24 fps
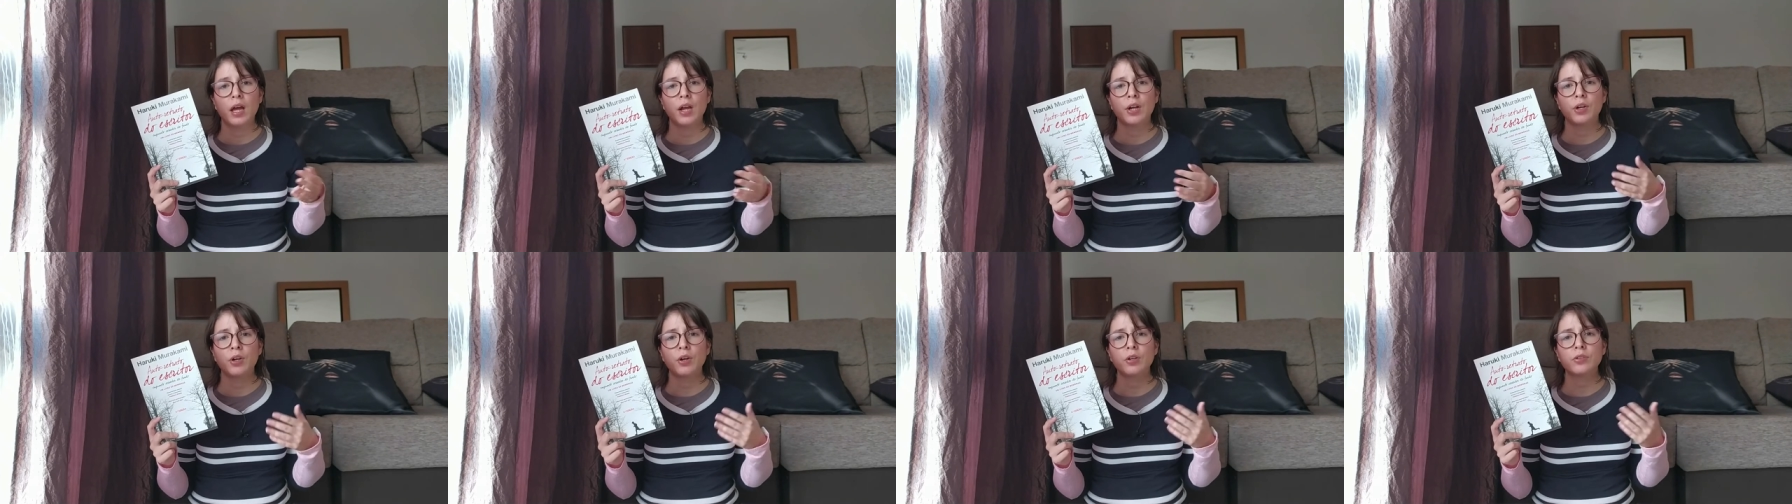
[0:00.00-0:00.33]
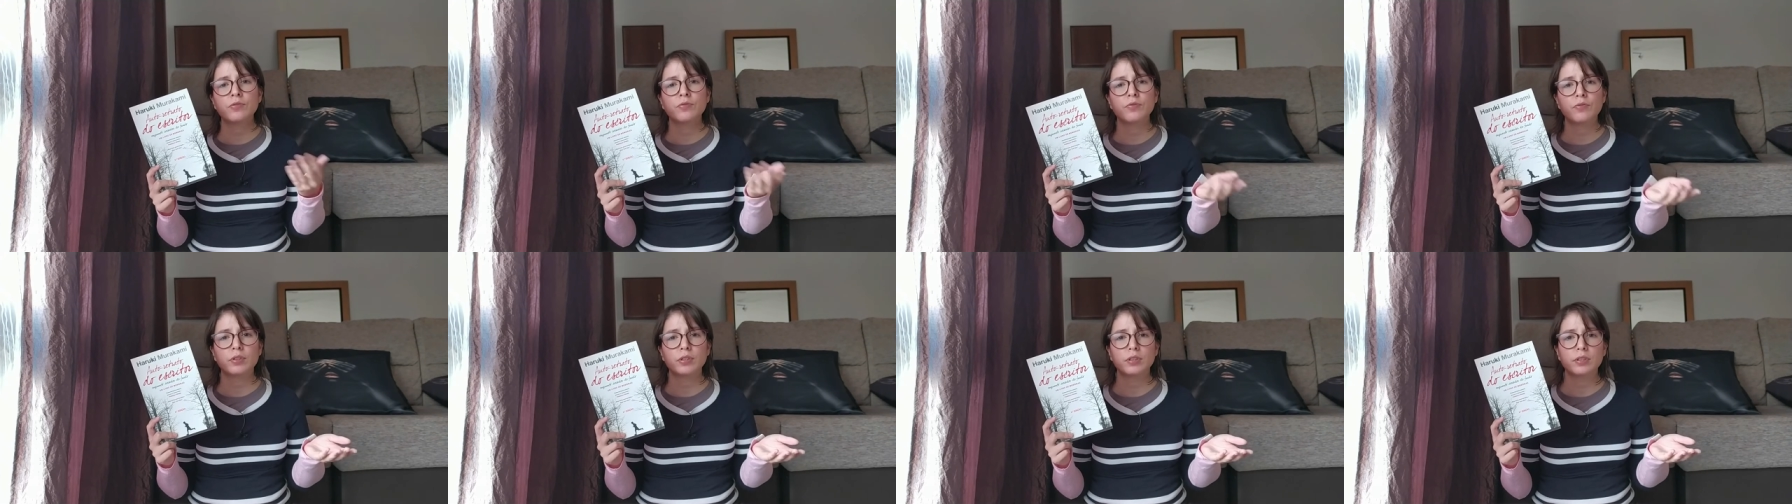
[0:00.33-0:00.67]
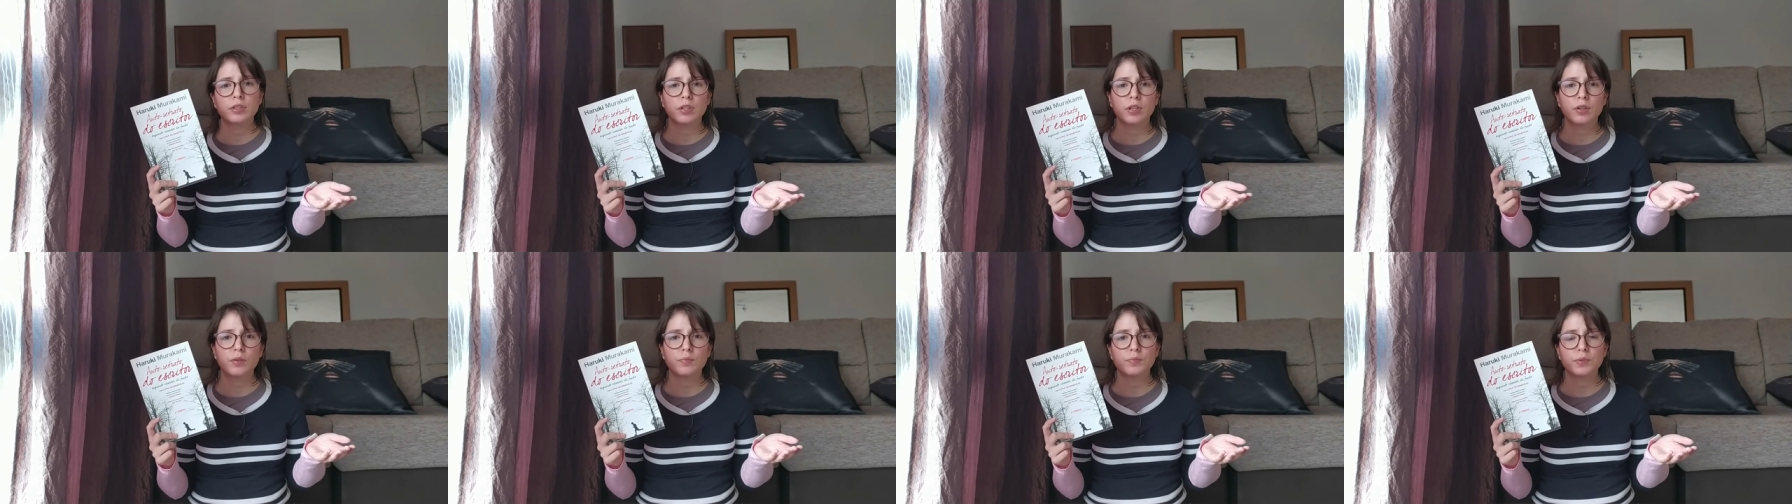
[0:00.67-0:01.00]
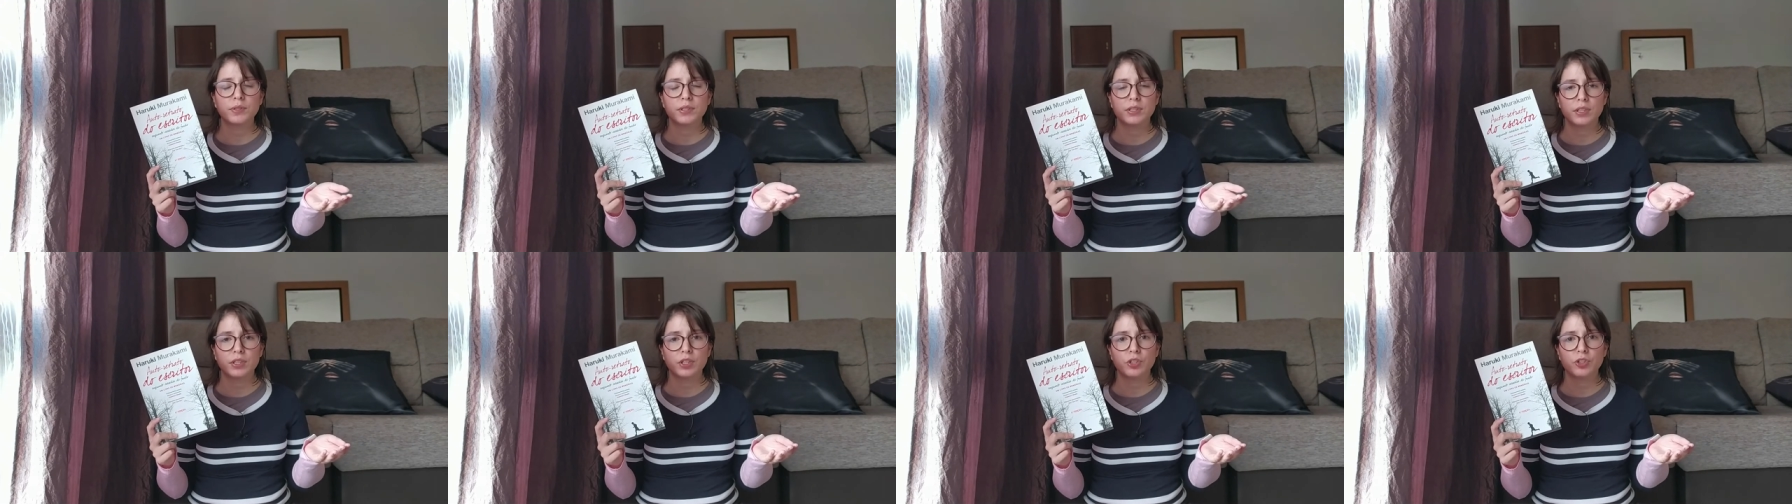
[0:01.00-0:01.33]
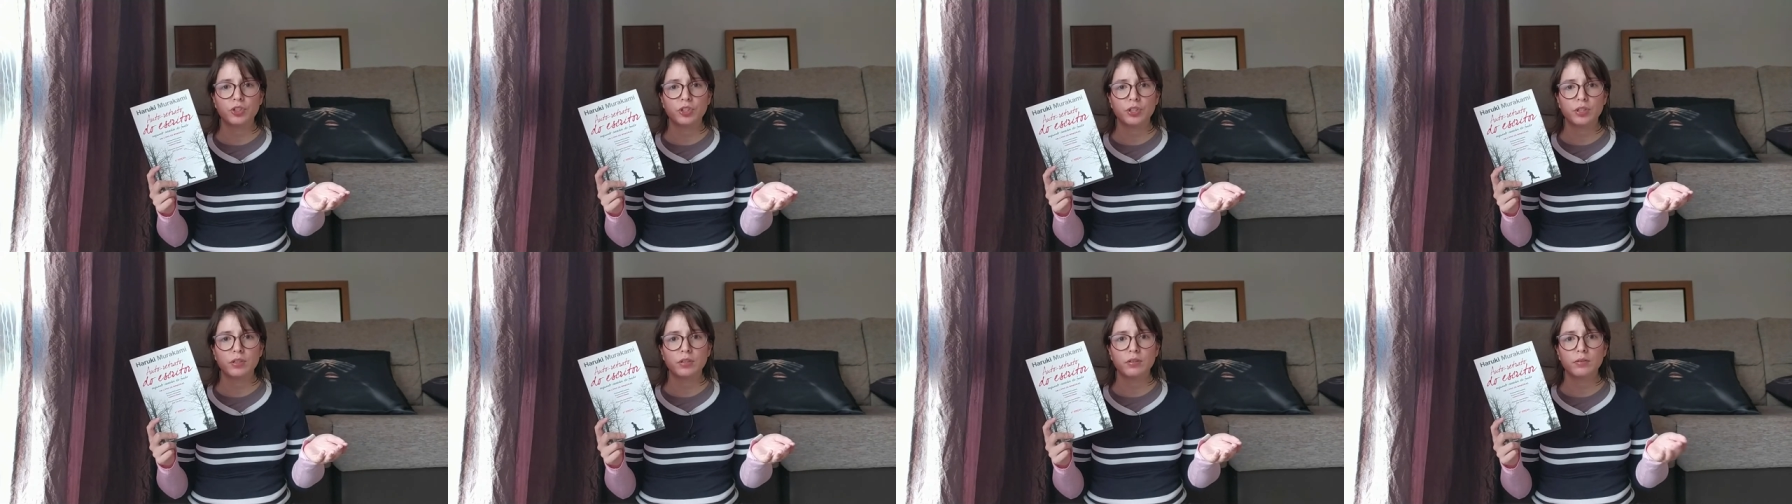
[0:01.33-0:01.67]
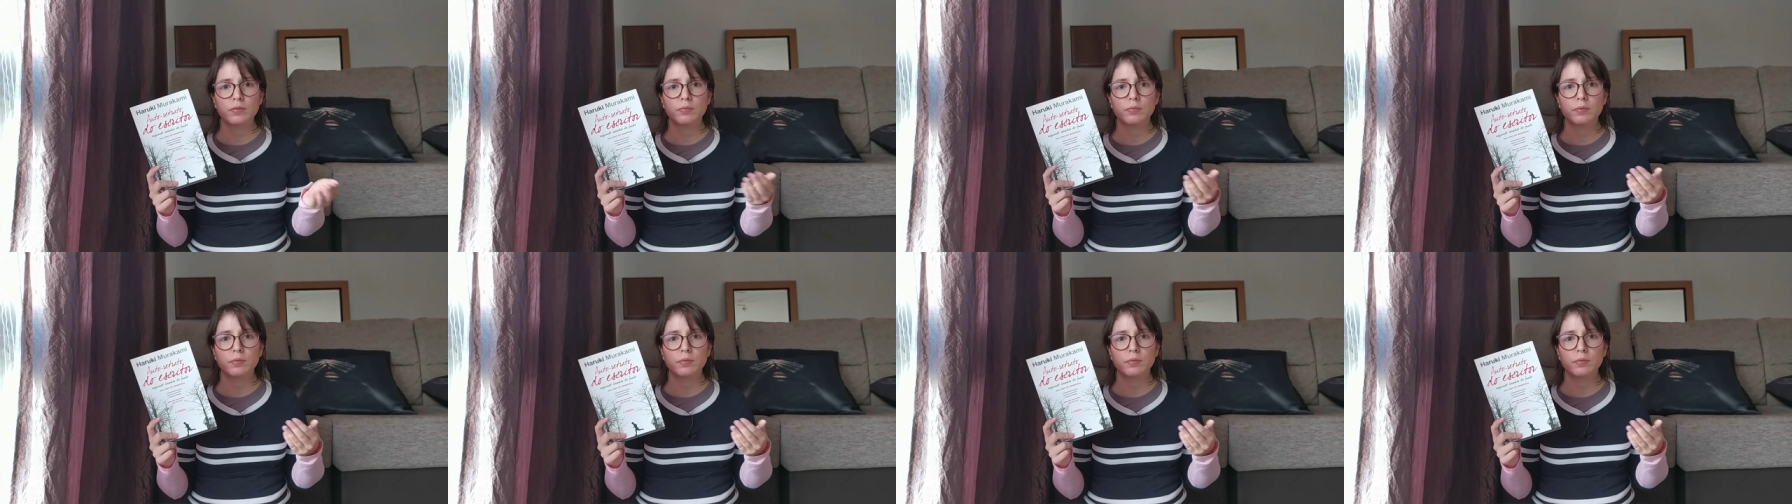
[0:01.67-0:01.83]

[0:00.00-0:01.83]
not for the competition,